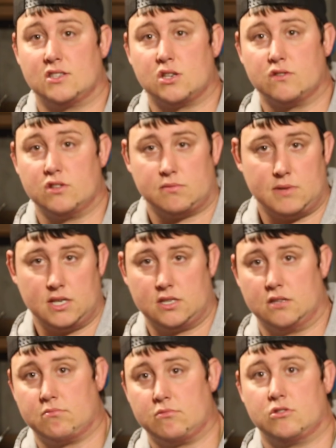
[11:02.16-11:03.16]
So I just managed
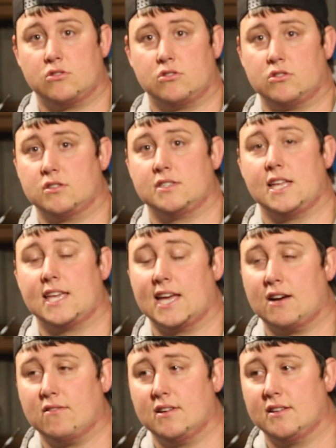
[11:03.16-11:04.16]
to sneak
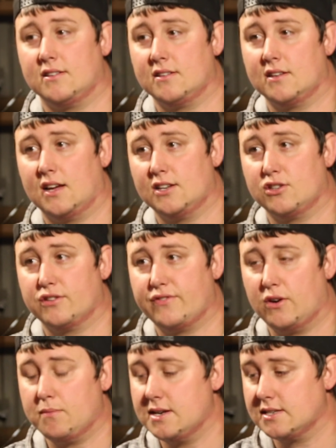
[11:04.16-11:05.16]
out and just
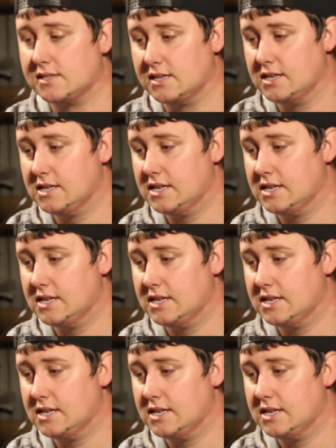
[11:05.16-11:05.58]
film this.